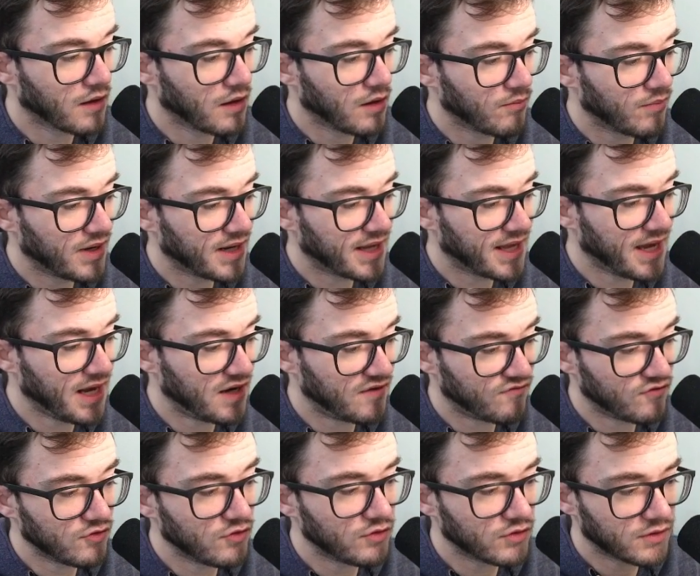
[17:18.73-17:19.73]
But again,
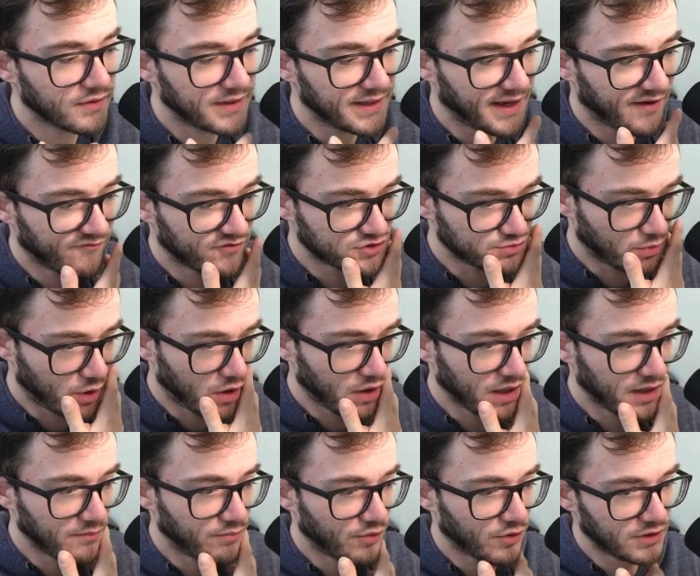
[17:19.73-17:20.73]
if you look at the average
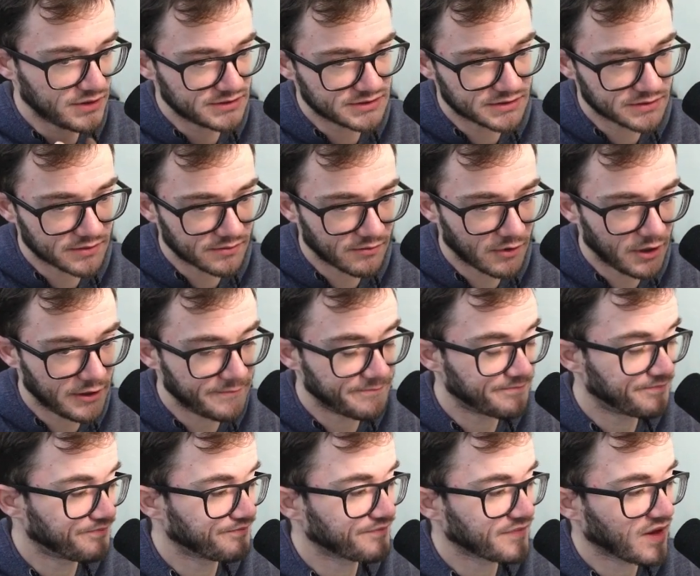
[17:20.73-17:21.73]
market price, right?
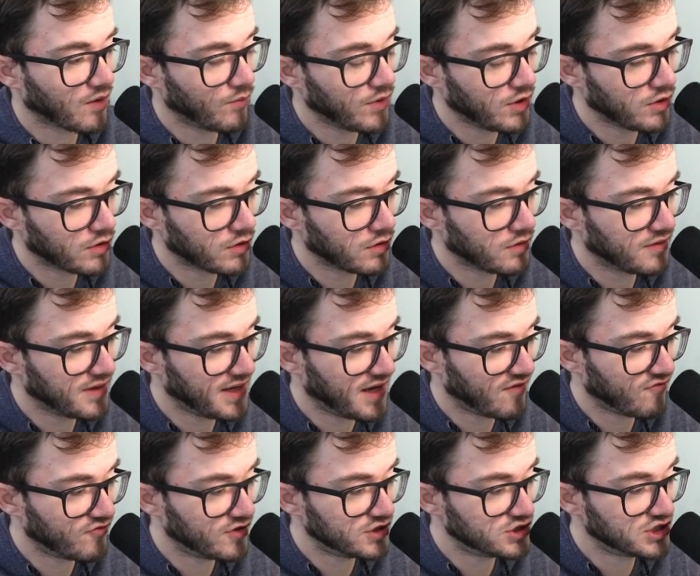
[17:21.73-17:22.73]
We look at the
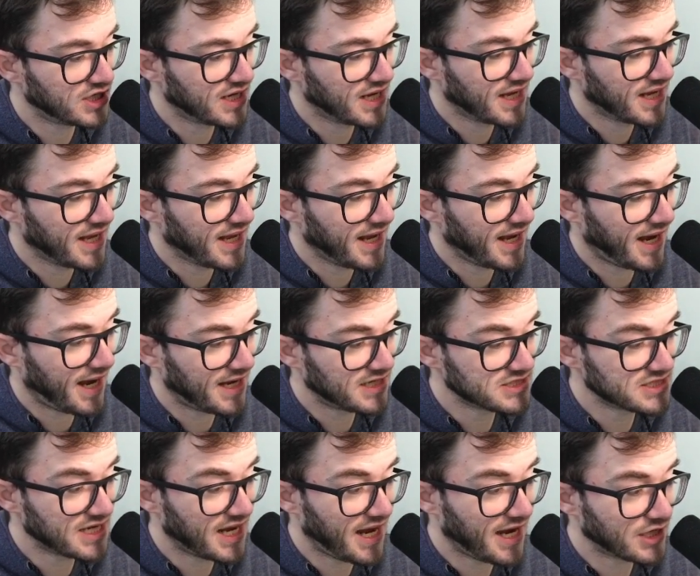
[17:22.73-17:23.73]
average, it
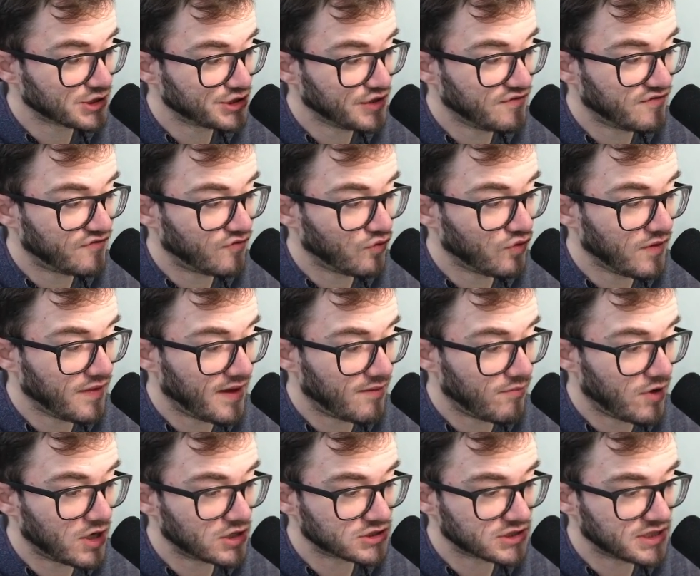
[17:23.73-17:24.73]
hasn't actually fallen that
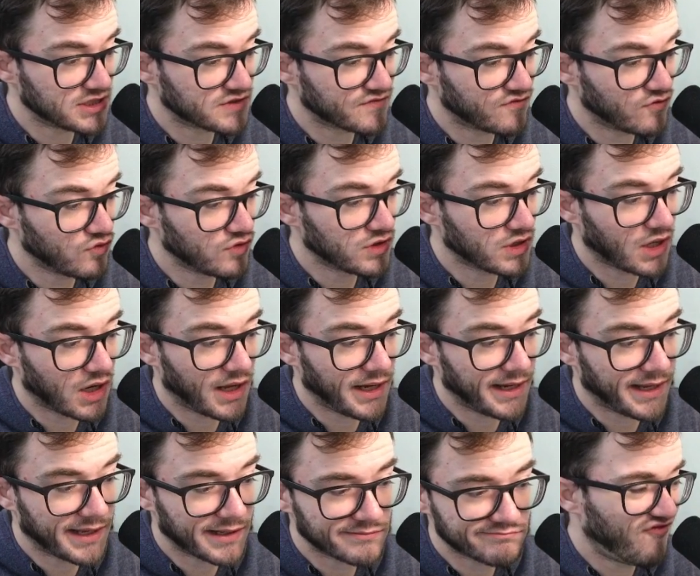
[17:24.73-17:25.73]
much. It's fallen
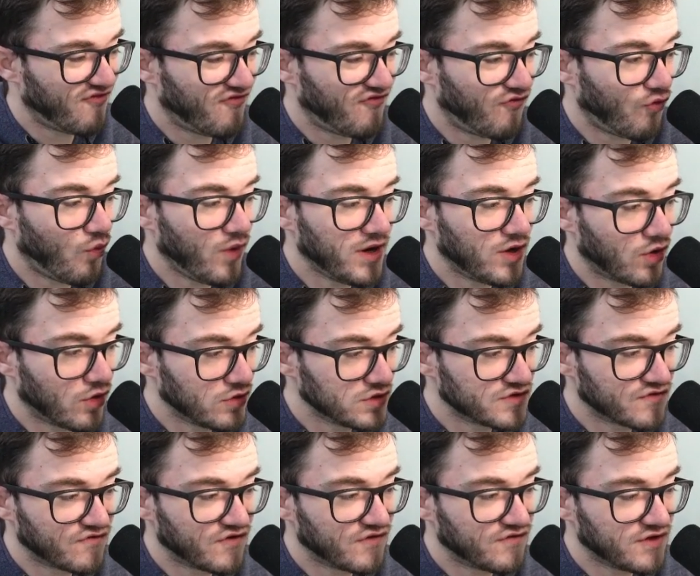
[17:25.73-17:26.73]
like $40,
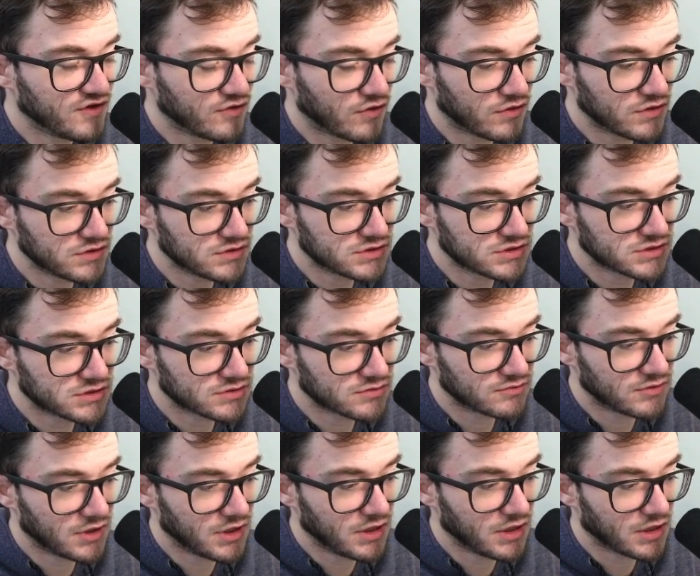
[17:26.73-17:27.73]
$50,
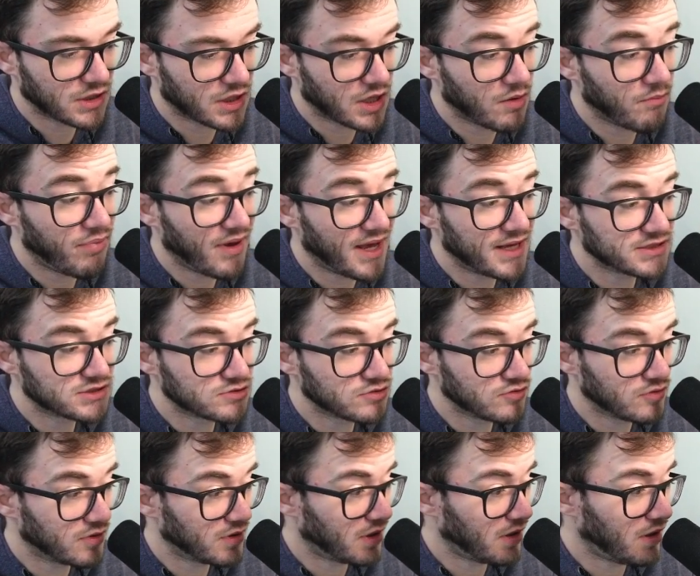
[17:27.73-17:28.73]
right? Compared
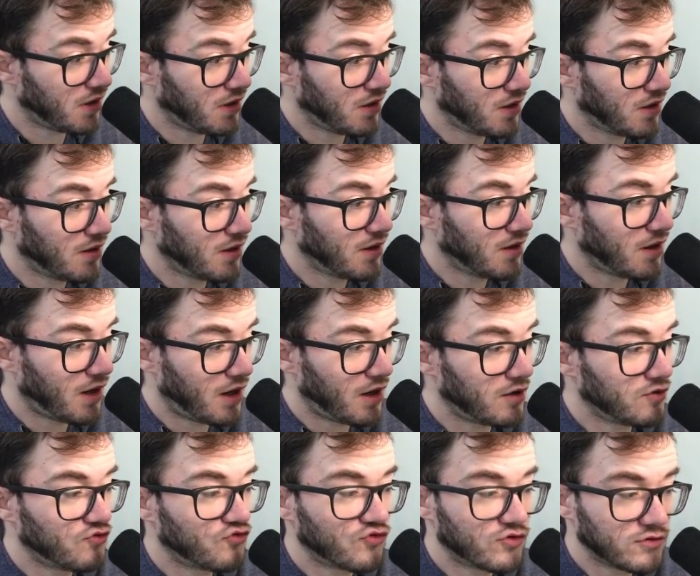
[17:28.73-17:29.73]
to the
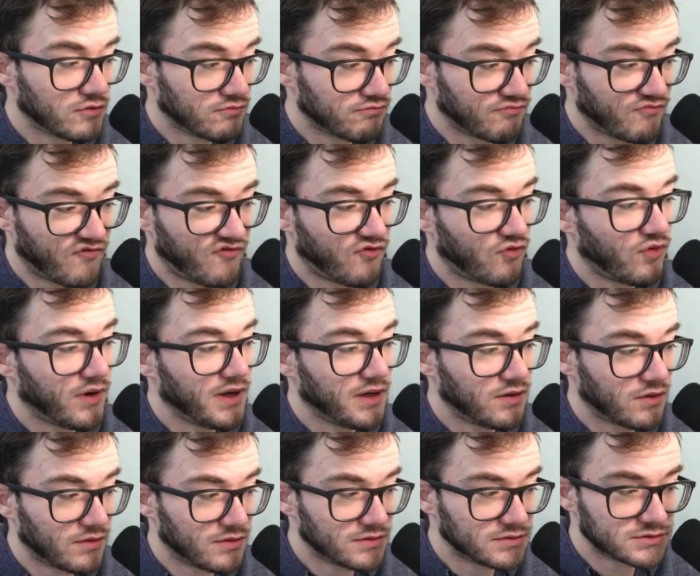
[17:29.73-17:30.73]

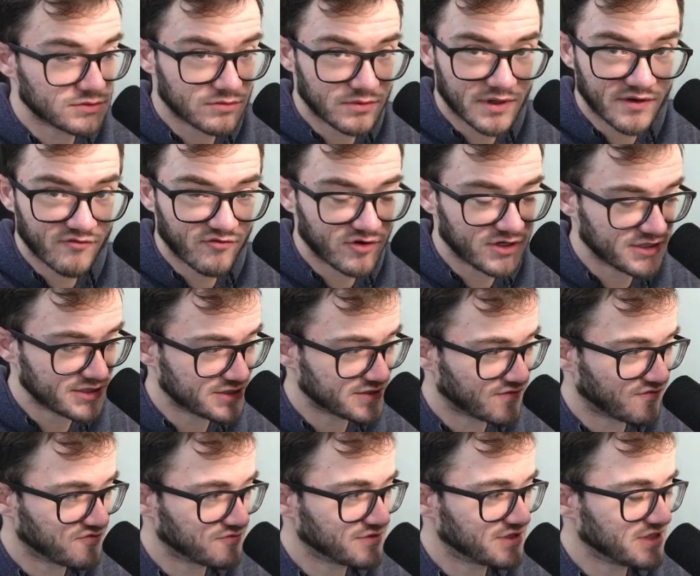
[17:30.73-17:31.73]
$140 or whatever it is
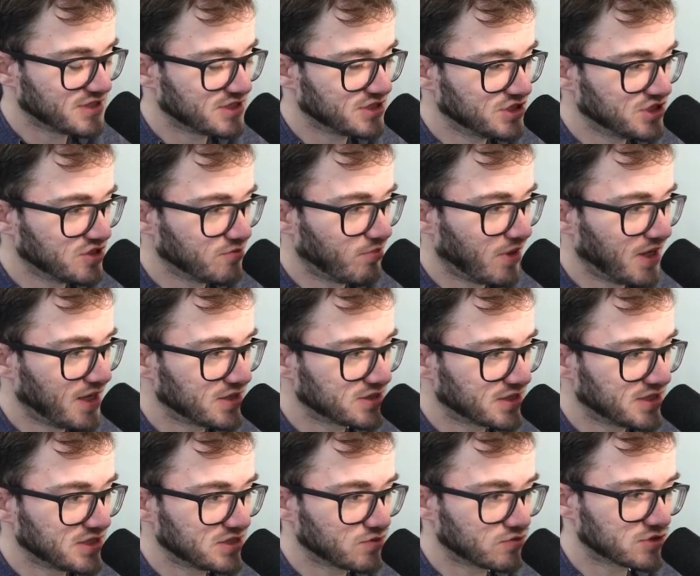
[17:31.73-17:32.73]
from TCG Player. So
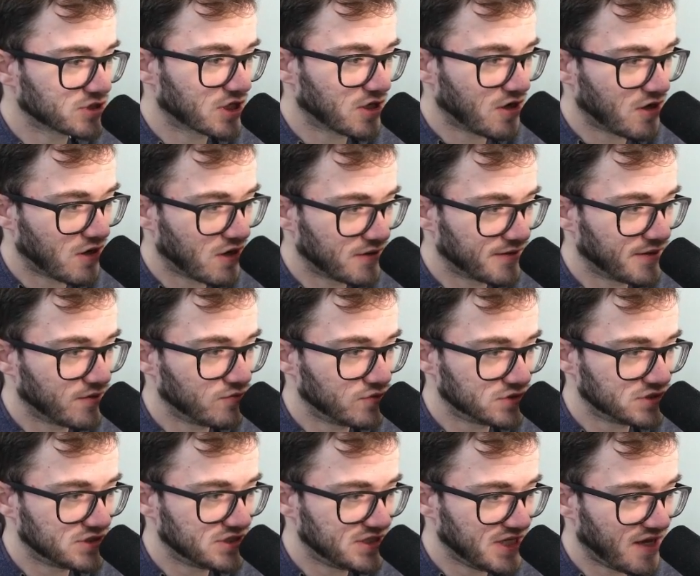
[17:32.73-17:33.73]
this was a card that
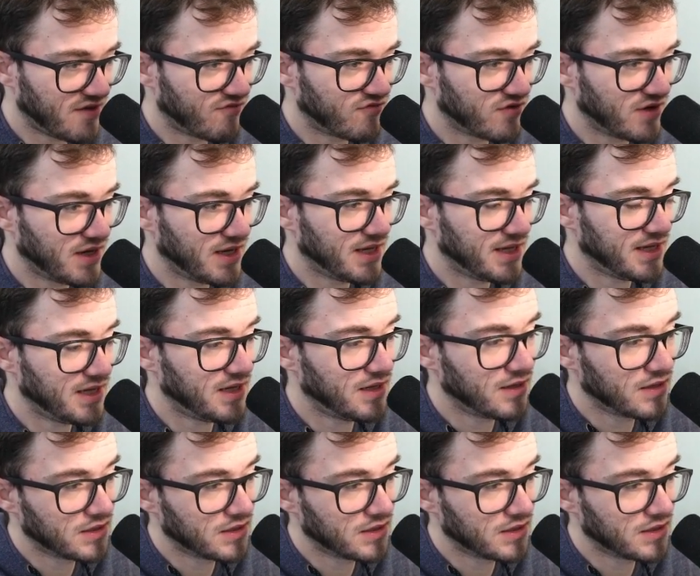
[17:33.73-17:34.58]
was definitely